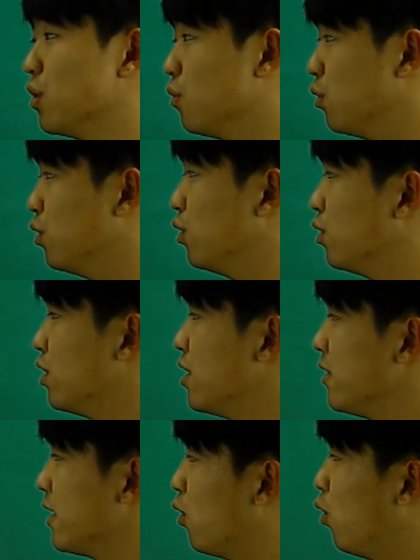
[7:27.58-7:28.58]
Well,
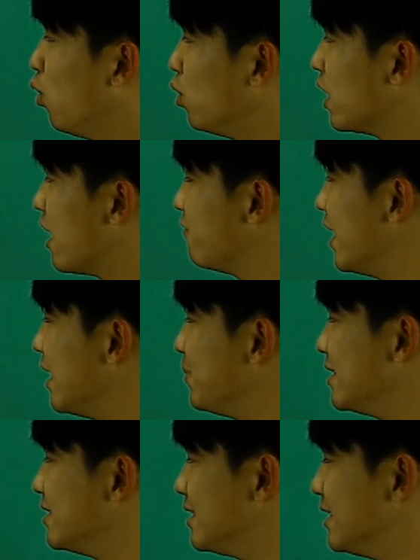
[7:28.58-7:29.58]
they all have
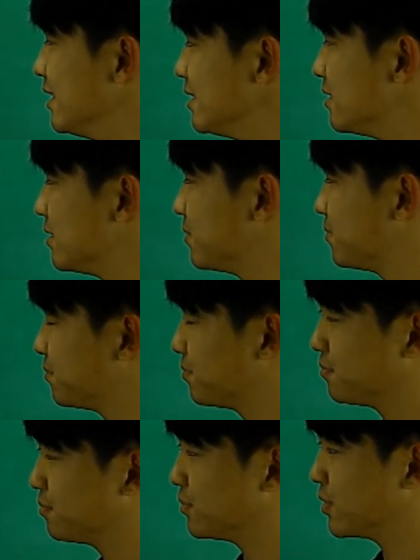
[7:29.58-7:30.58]
ABCs,
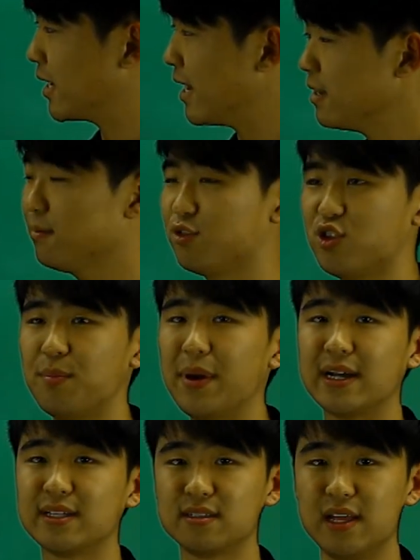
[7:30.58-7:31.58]
okay, to the
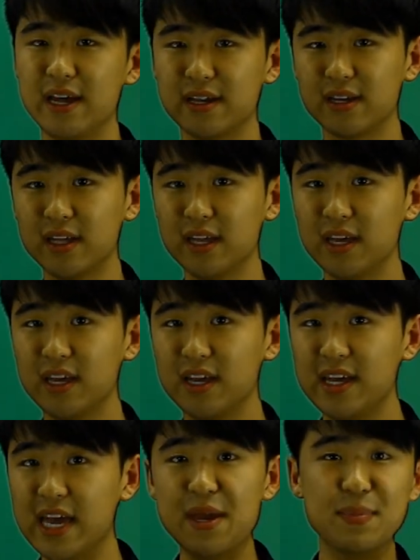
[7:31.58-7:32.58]
max. Like
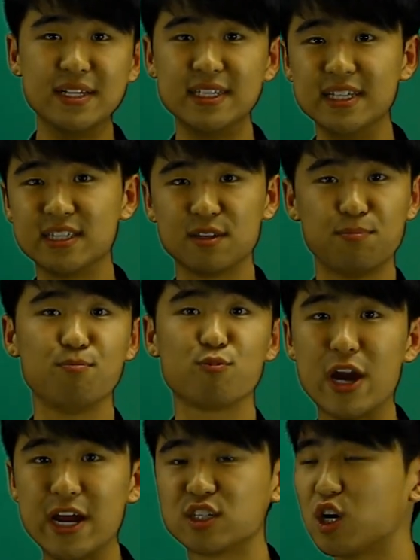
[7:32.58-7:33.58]
ABC is the
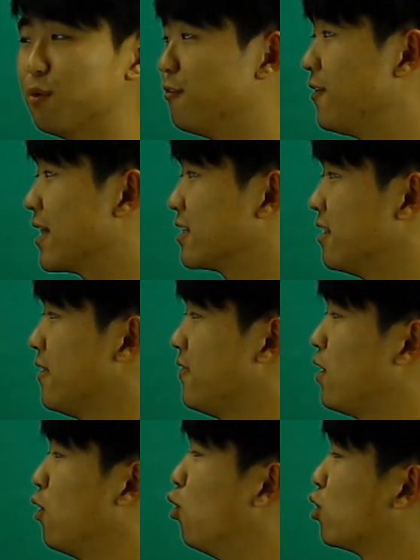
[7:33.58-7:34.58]
greatest common factor that
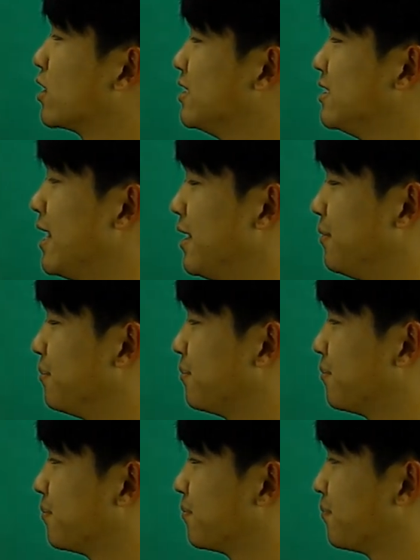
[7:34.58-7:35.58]
they all contain.
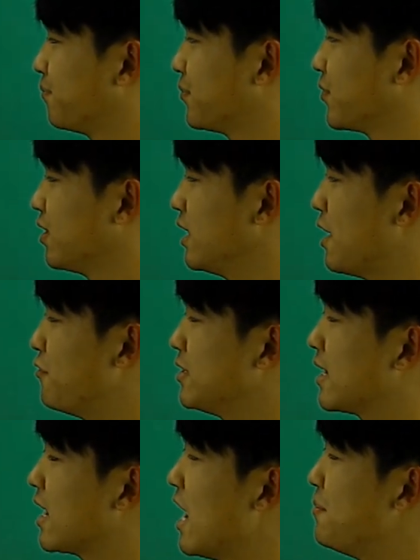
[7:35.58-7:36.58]
Now we
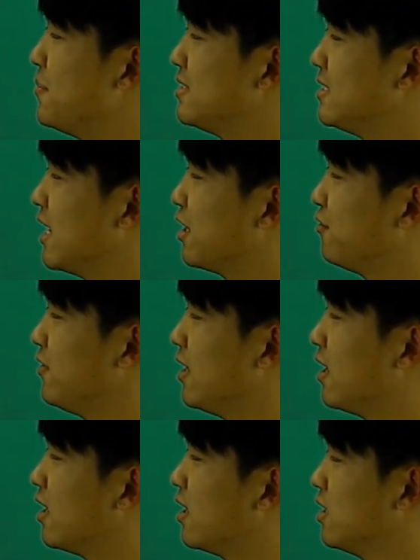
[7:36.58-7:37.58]
take an ABC out of
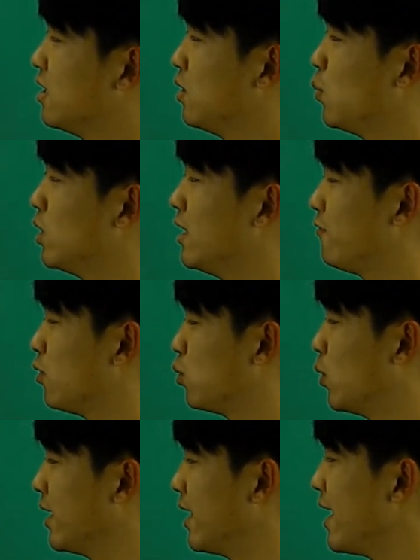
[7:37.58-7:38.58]
here, we're left with
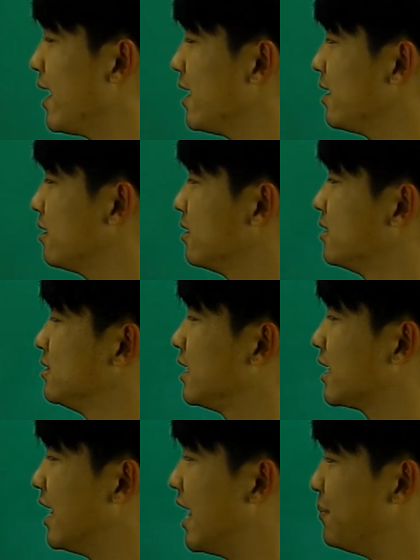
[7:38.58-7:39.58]
one A. Take
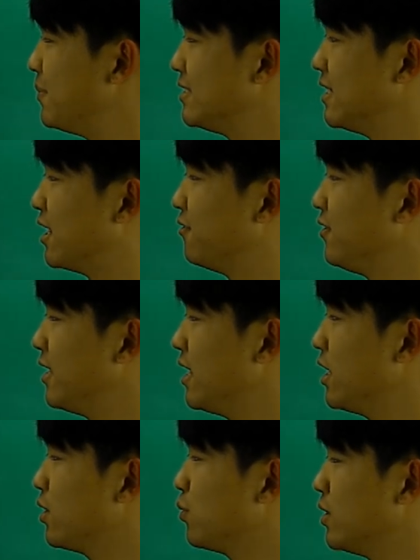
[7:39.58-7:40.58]
an ABC out of
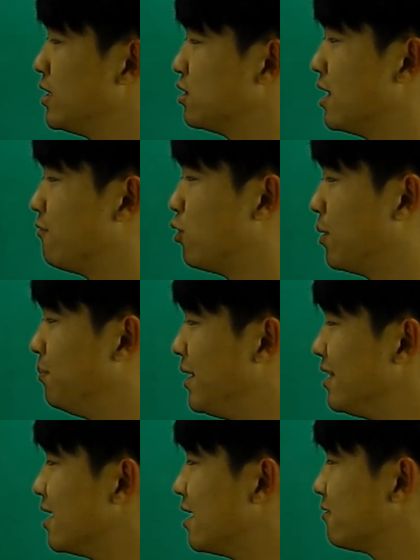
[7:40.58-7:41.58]
here, we still have one B
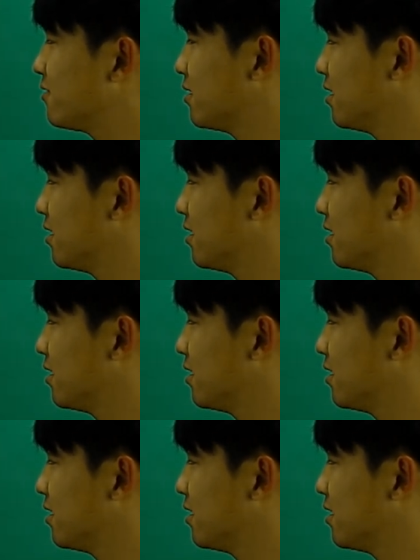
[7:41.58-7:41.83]
left.